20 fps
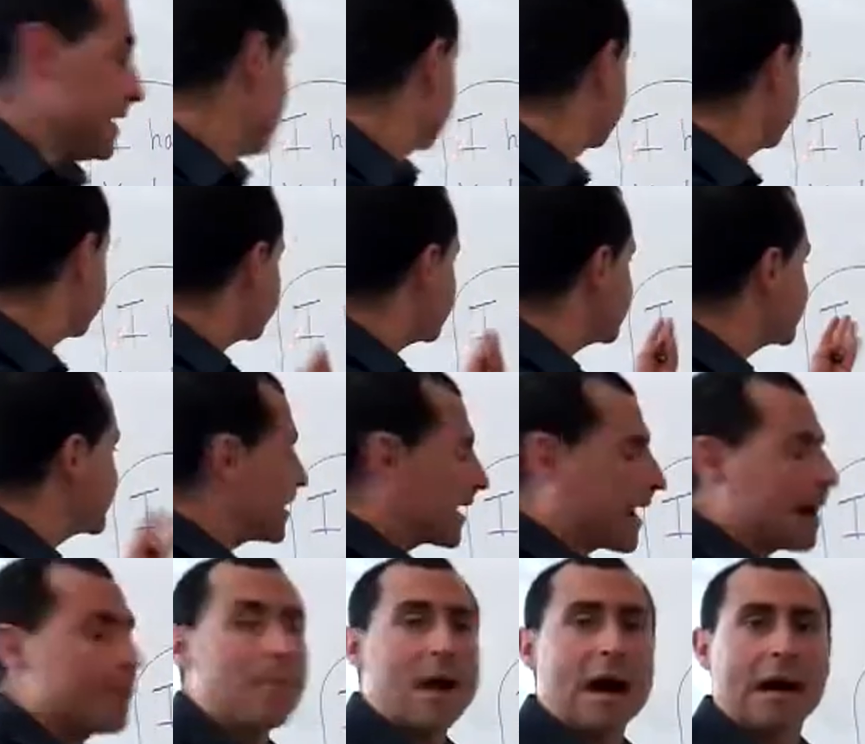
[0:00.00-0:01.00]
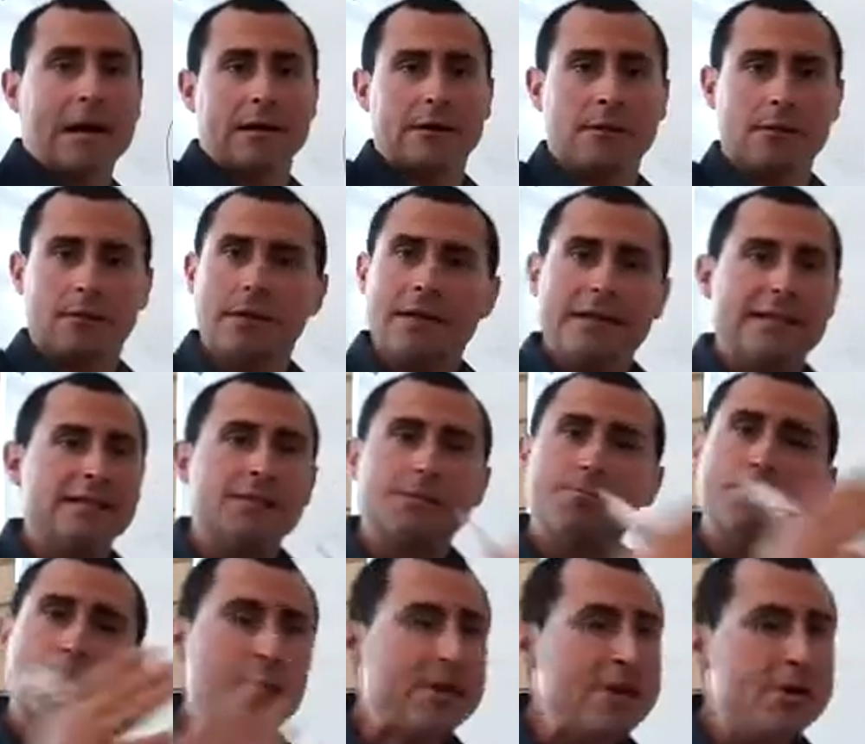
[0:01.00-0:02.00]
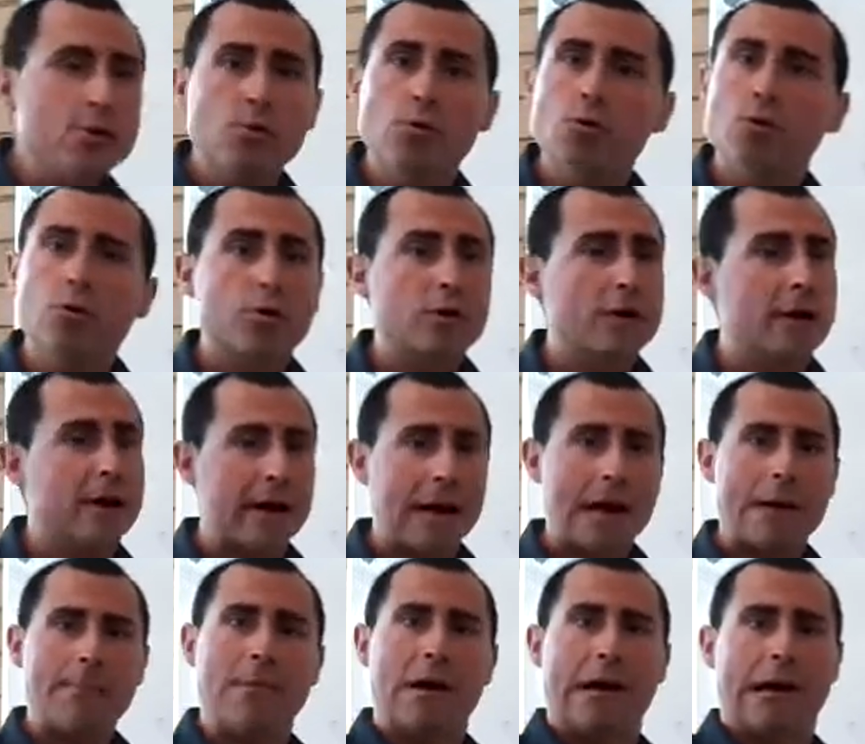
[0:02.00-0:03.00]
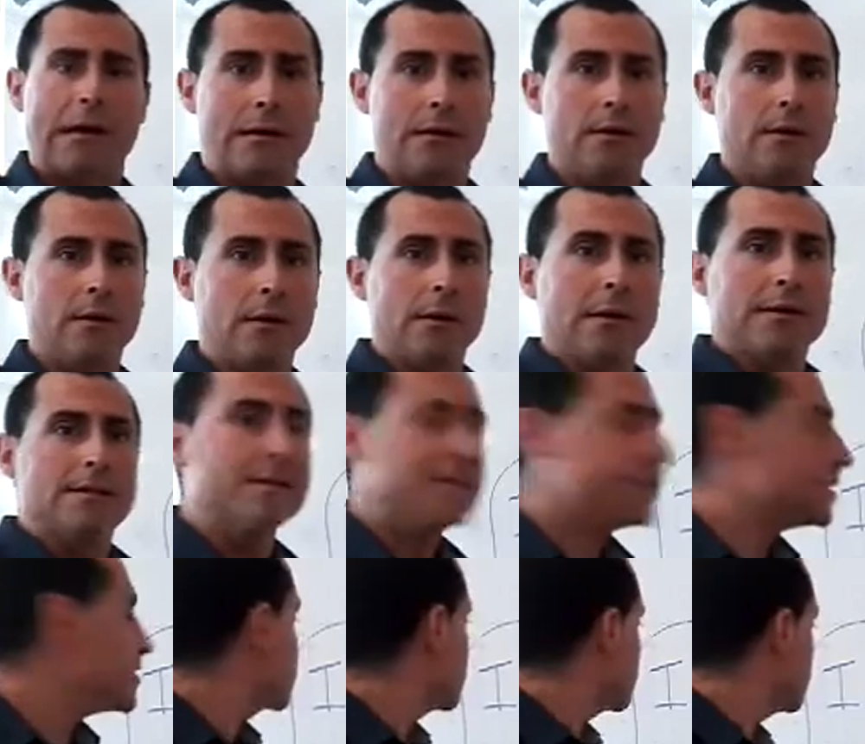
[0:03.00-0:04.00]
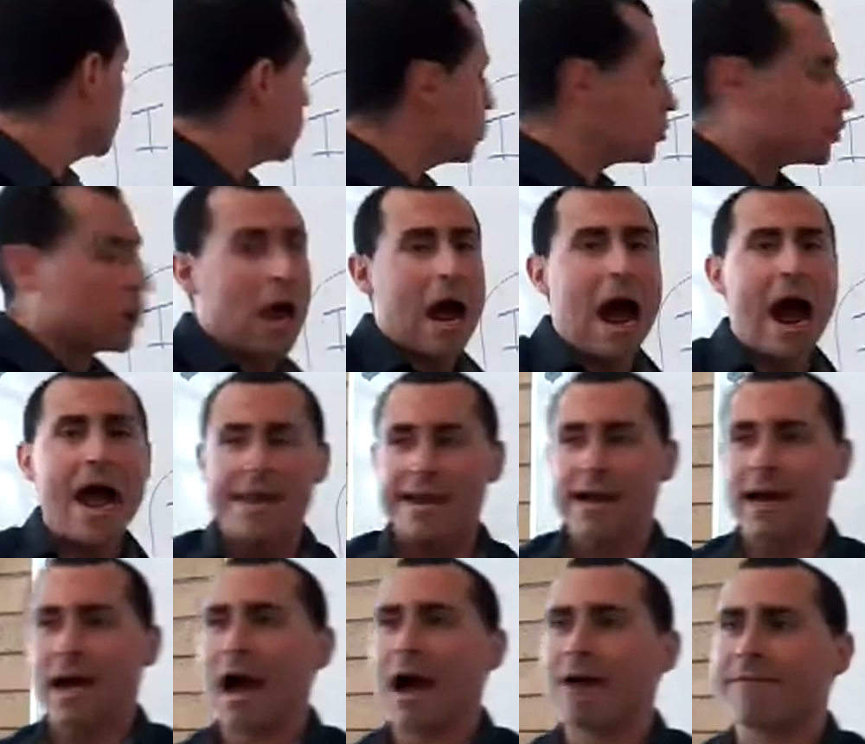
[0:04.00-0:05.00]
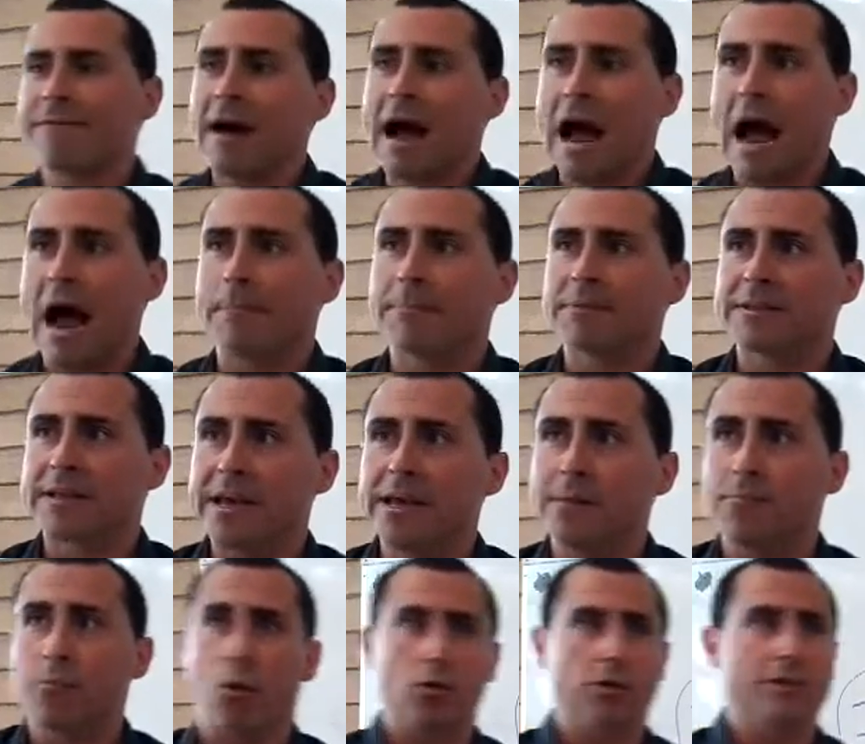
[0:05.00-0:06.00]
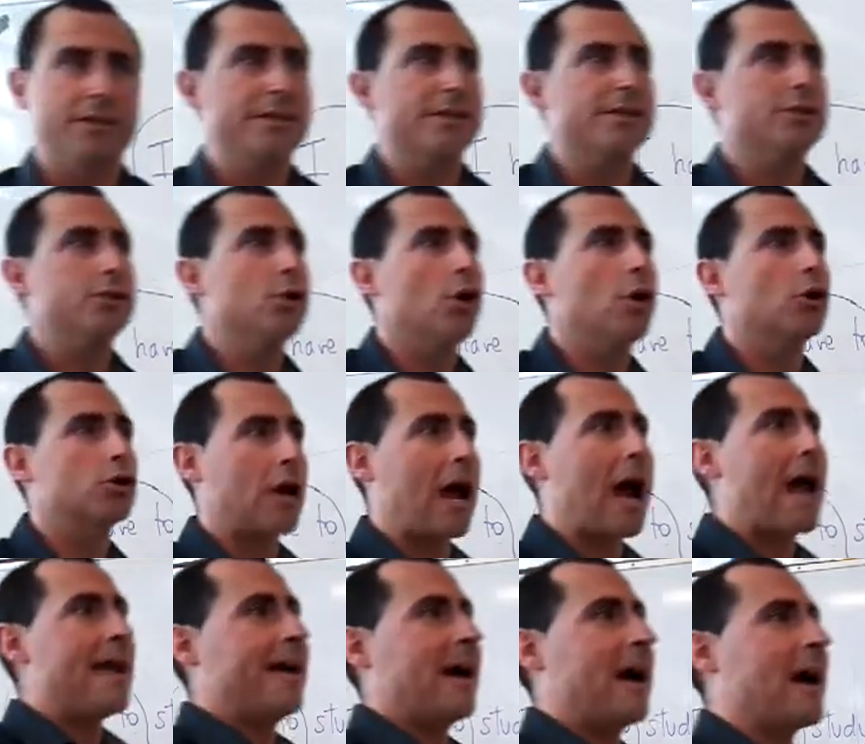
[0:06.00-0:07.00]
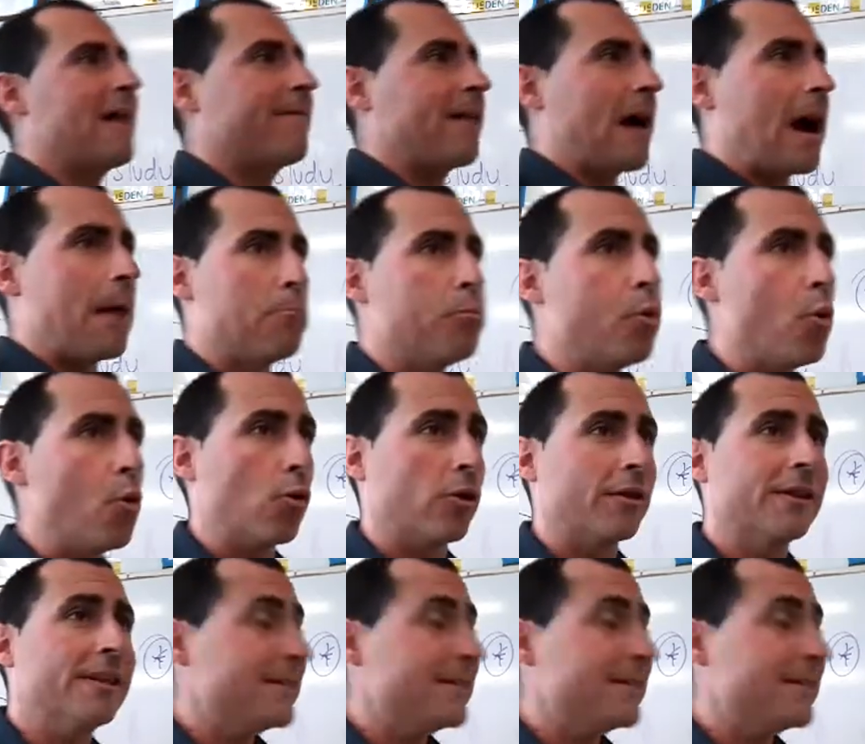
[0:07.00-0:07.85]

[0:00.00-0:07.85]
This is grammar. It's pure grammar. This is not I have a table. This is not I have a book.